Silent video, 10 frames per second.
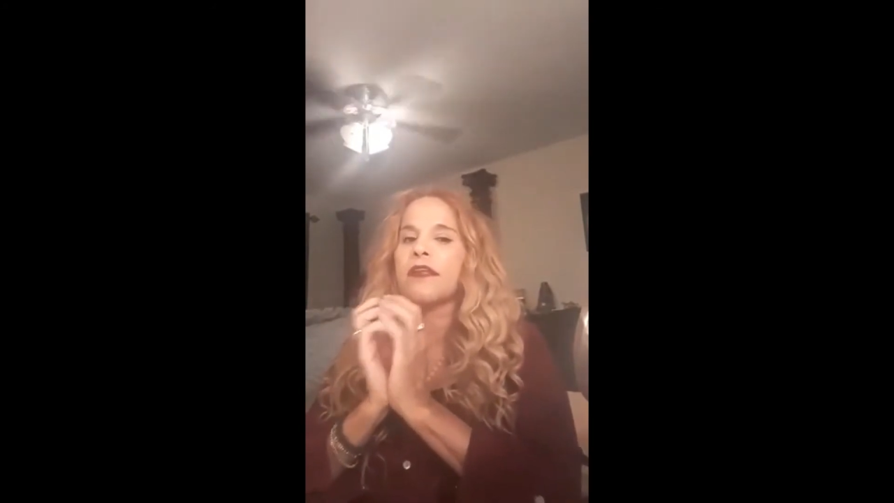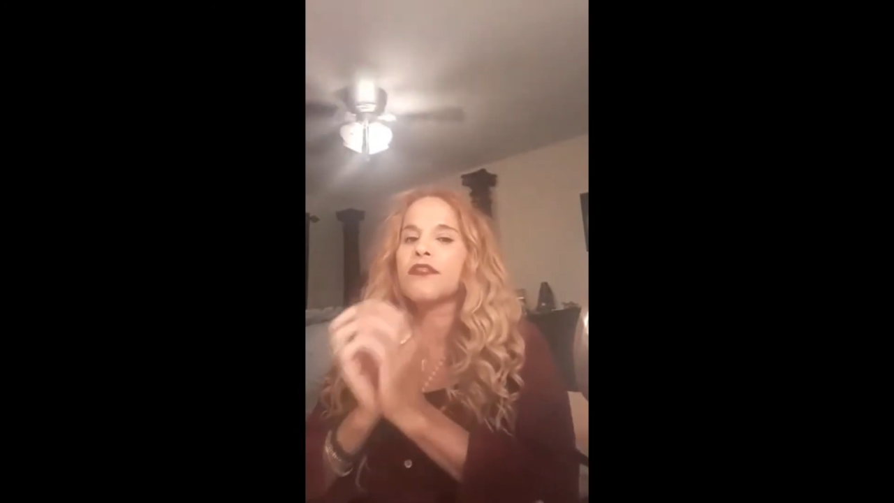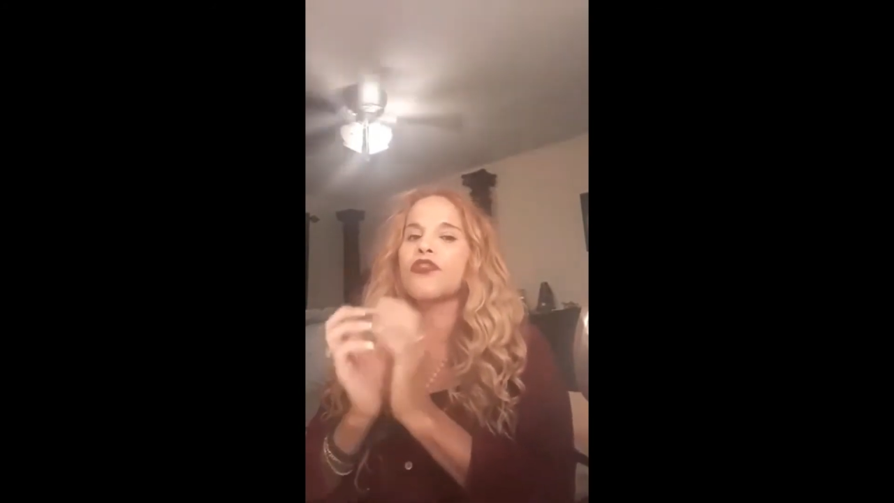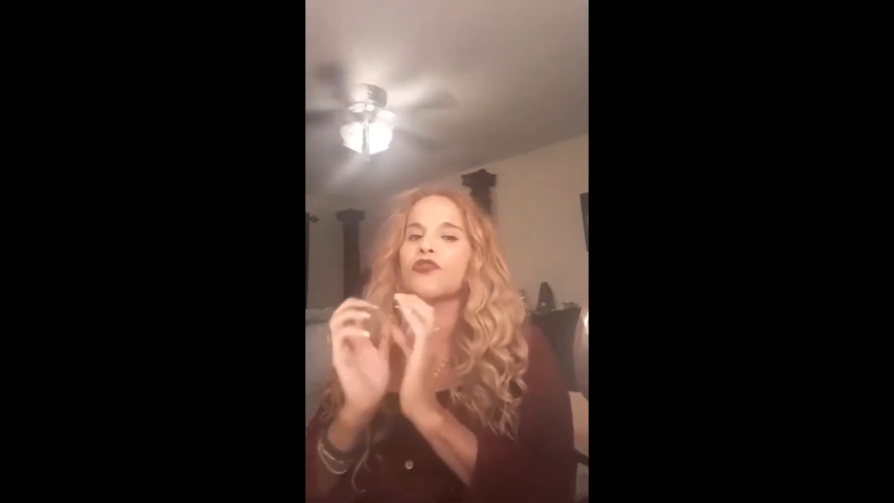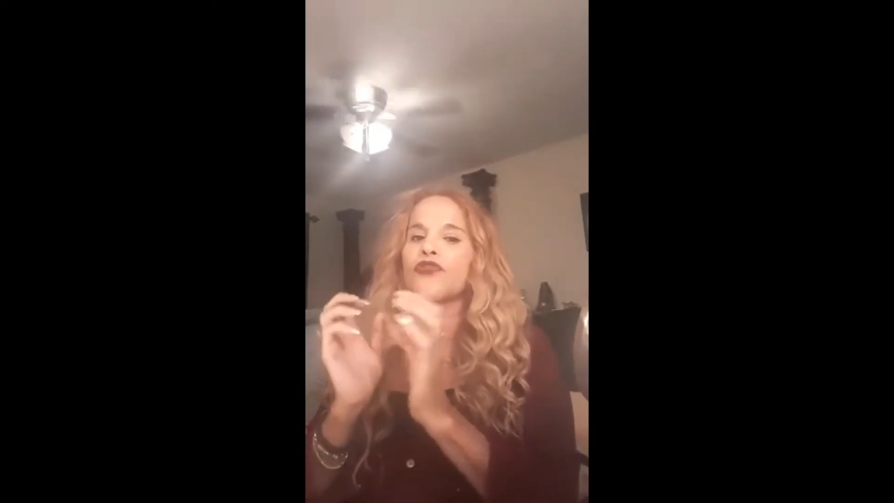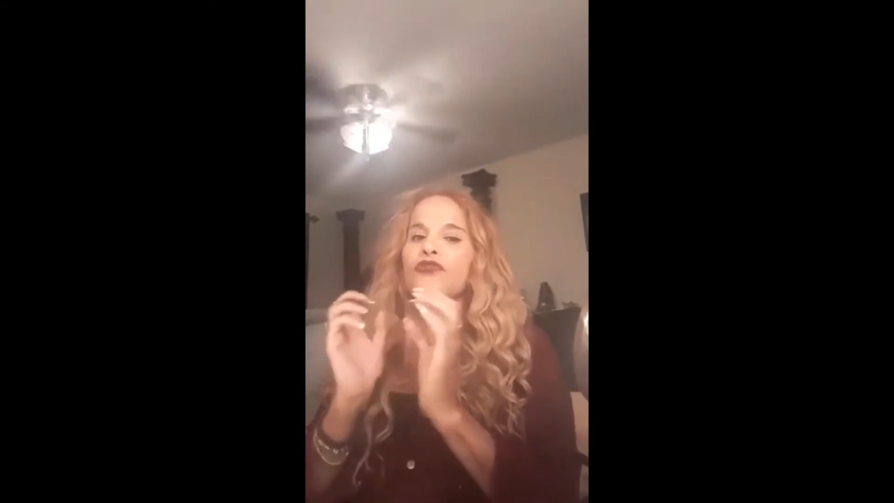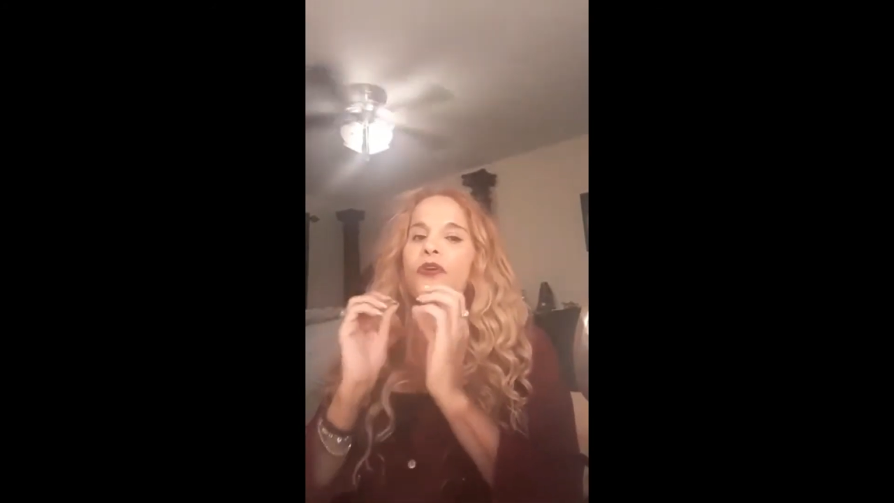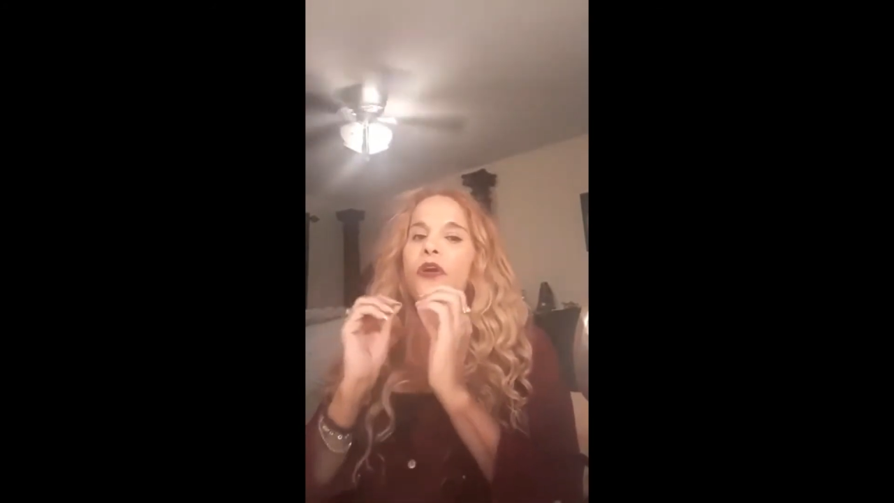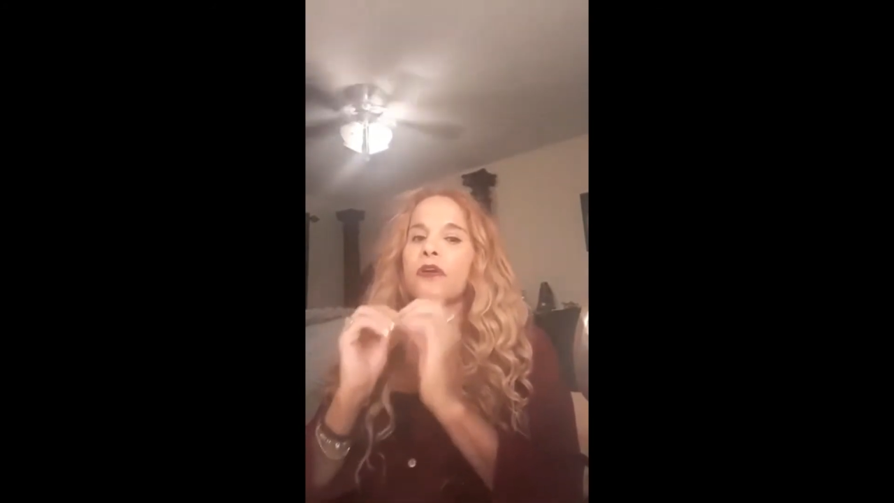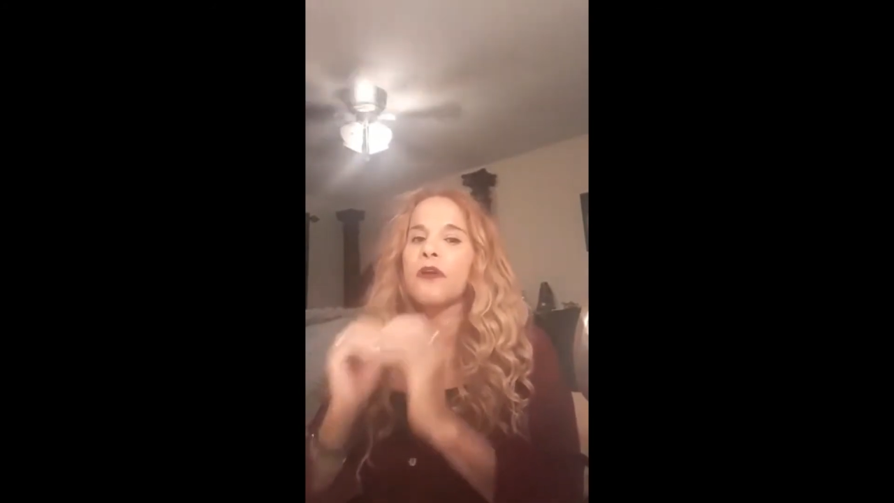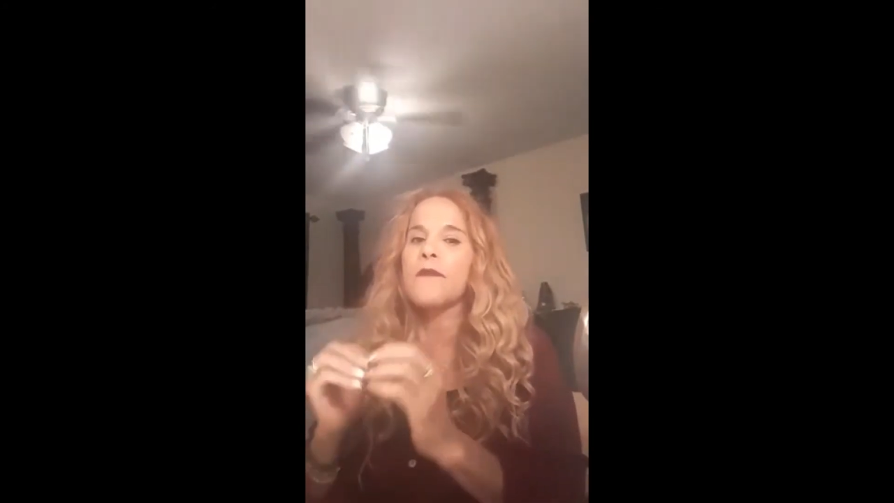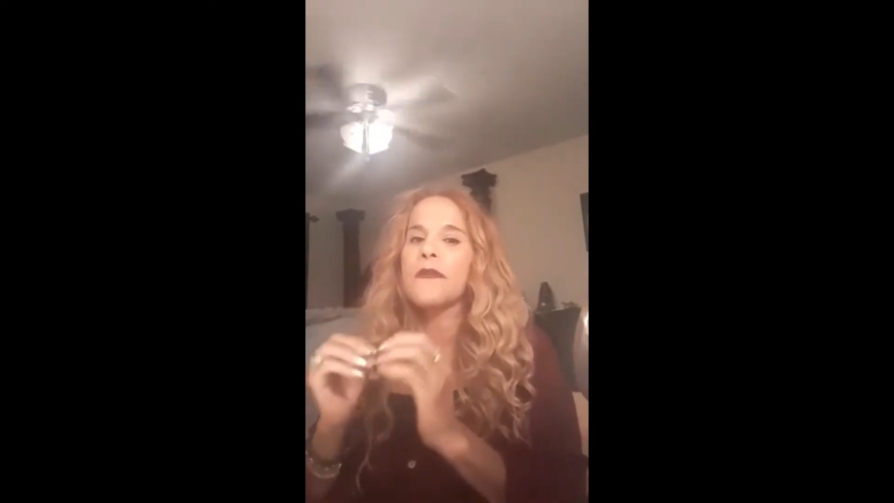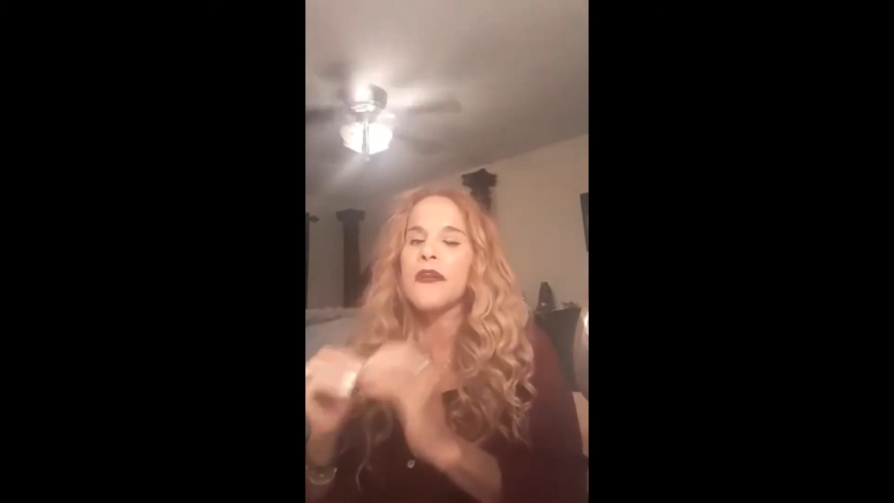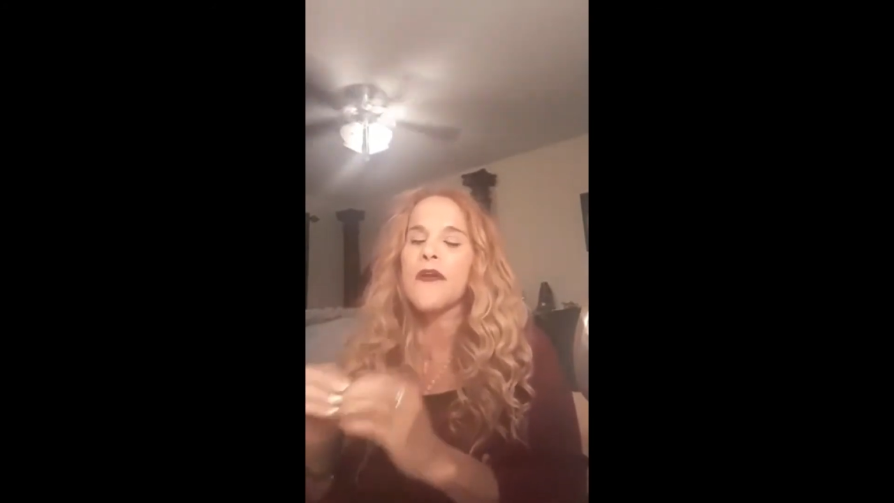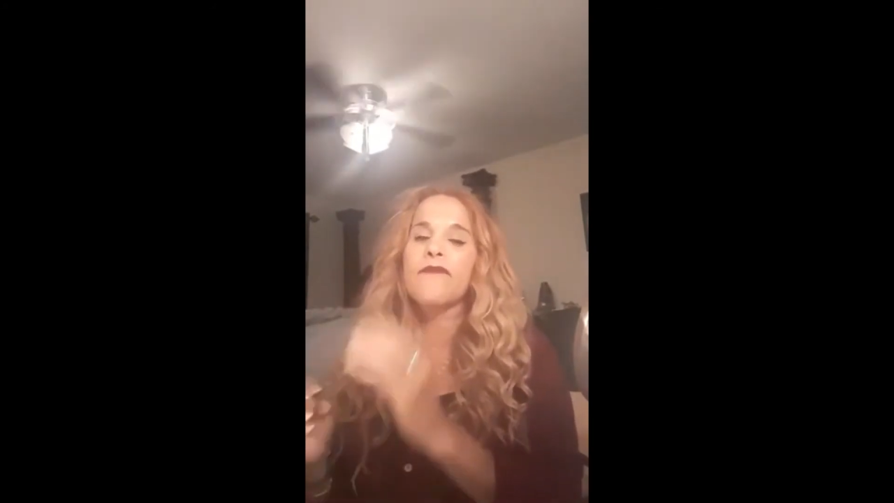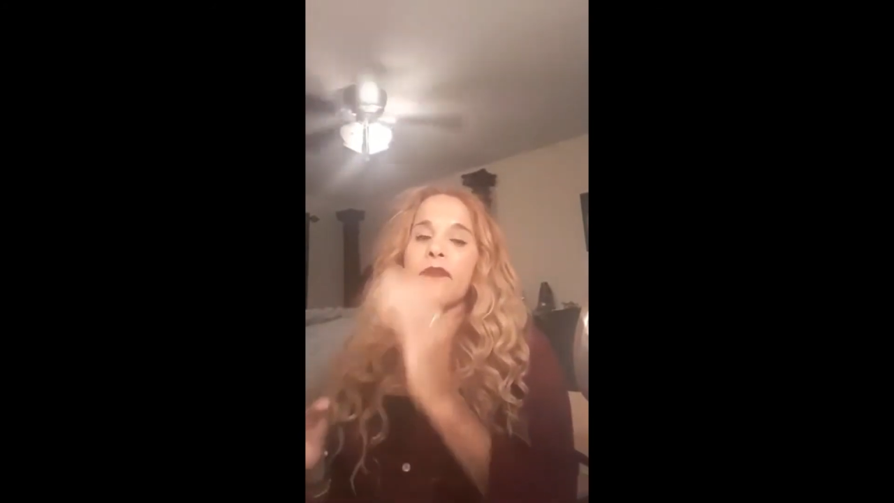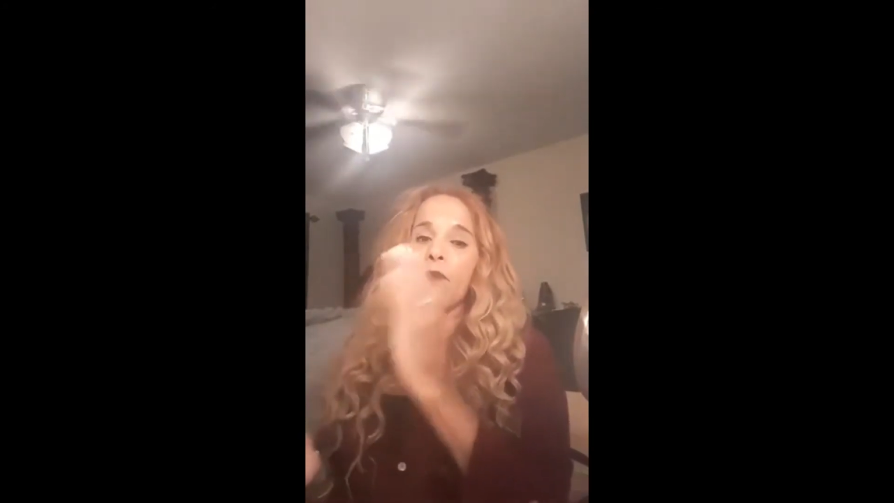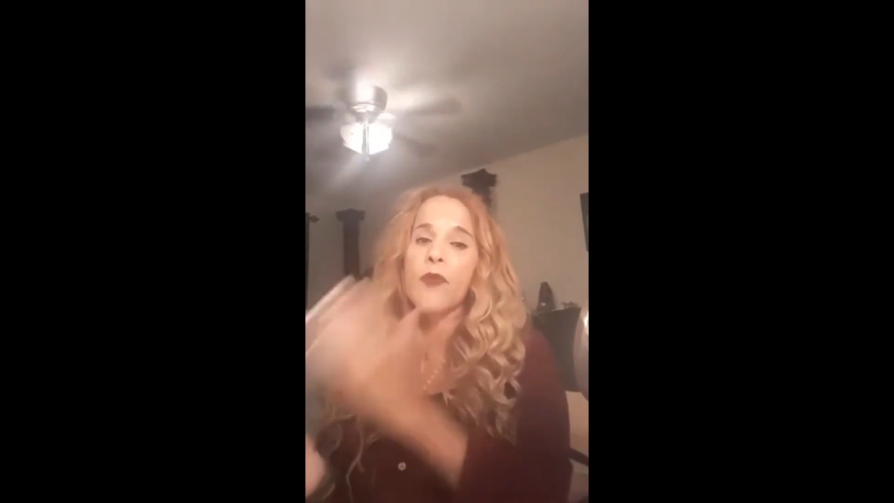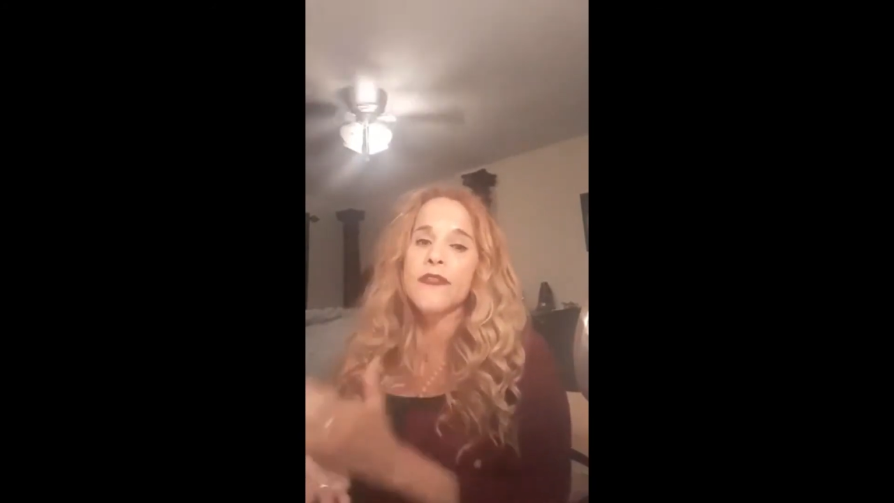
told you are coming up from